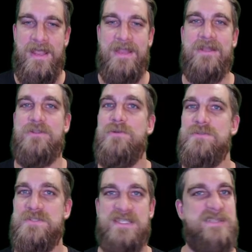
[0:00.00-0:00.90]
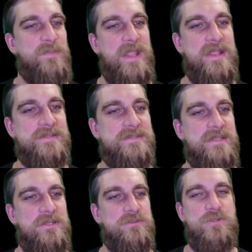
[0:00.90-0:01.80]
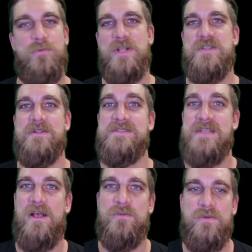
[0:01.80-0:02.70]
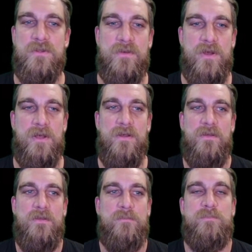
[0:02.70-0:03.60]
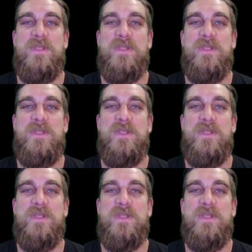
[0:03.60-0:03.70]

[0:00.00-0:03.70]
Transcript: an acoustic space to which our sound will be